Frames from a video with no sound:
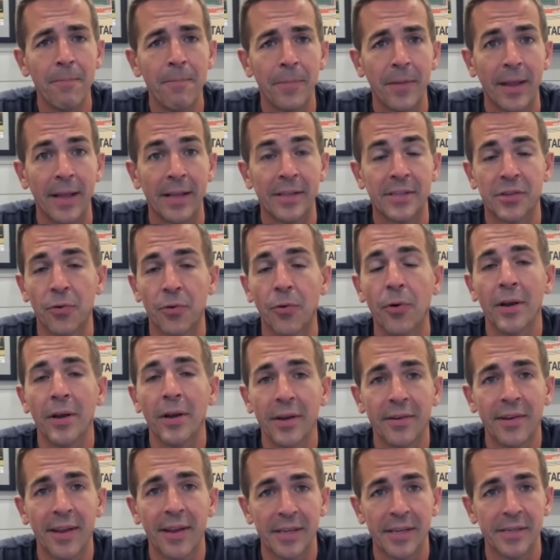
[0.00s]
it's going to
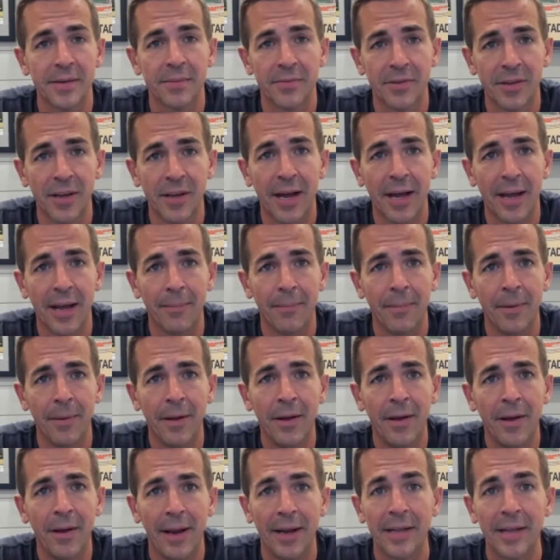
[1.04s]
take some time,
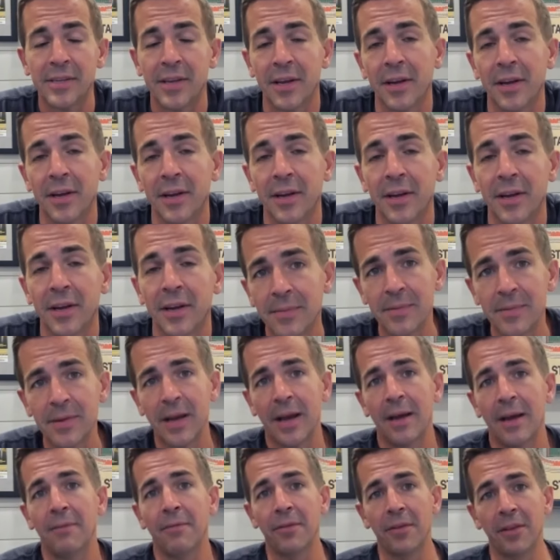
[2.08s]
and it's going to take some
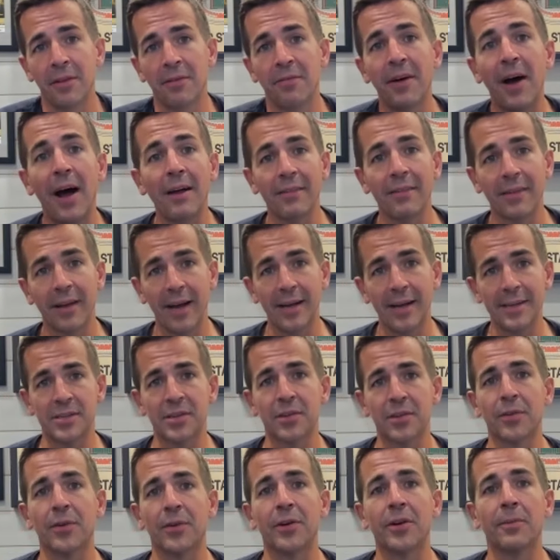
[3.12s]
time for the five guys to
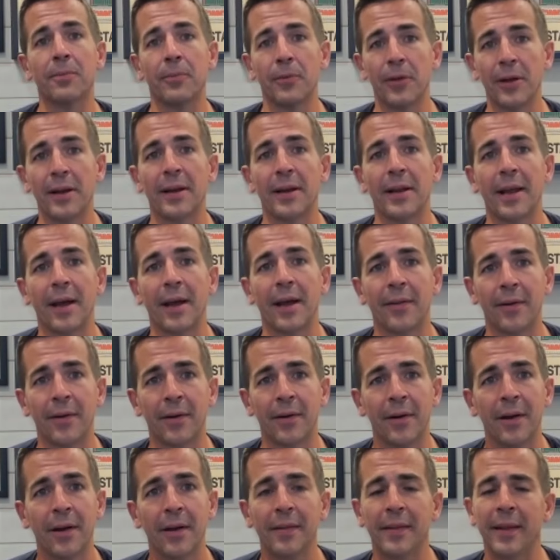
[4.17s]
learn to play together.
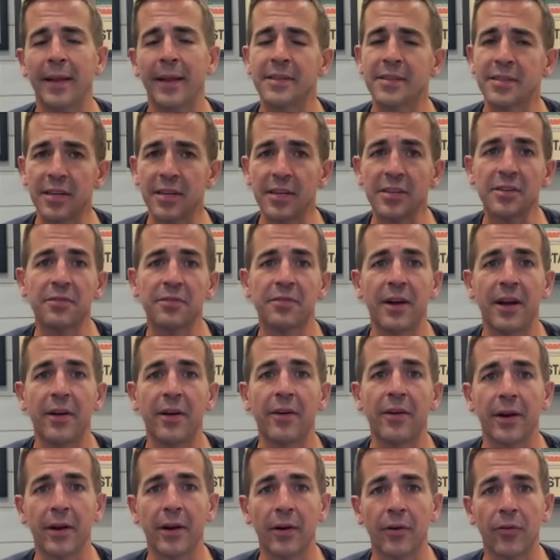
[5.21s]
They had such a
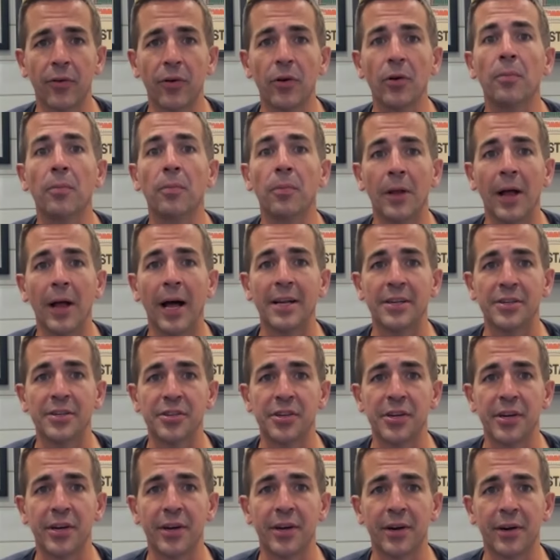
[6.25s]
veteran group last
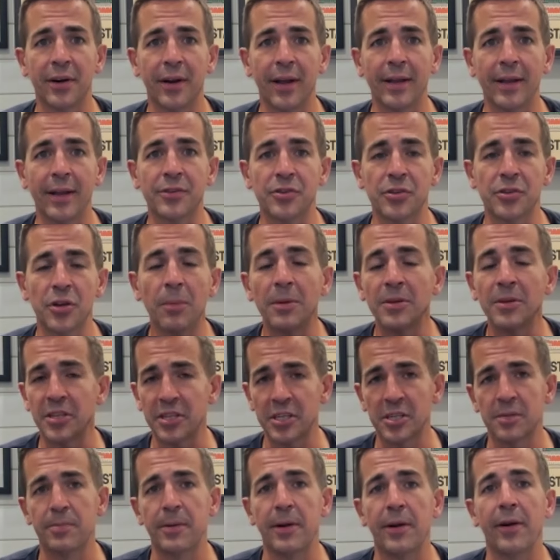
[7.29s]
year and so much
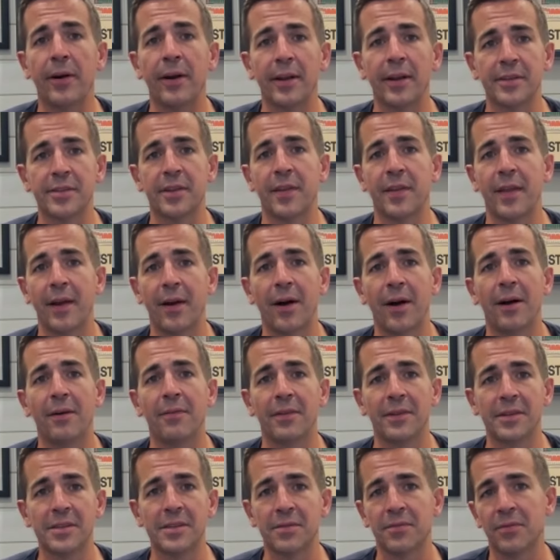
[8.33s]
experience on that
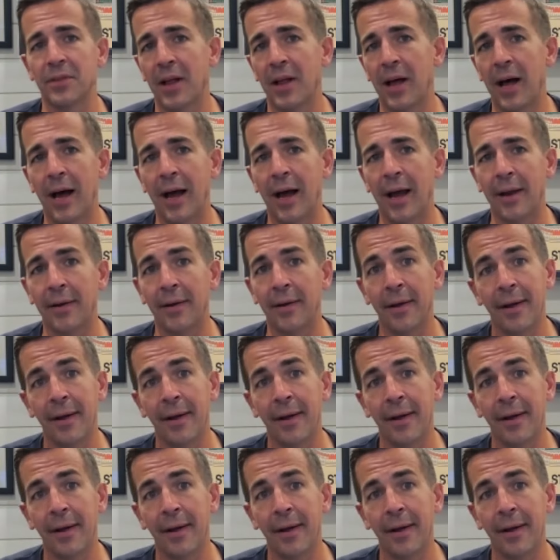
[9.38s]
offensive line.